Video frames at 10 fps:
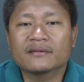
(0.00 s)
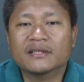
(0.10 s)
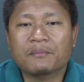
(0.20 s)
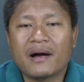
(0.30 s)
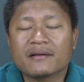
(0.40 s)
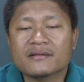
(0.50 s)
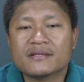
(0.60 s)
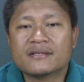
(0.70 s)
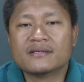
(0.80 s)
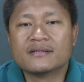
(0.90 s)

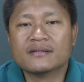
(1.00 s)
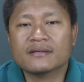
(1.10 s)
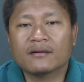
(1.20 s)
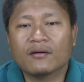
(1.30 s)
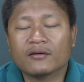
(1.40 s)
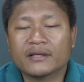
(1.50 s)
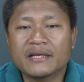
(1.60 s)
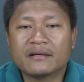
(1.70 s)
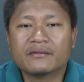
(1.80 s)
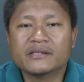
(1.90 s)
demands or the
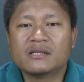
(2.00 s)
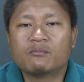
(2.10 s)
increasing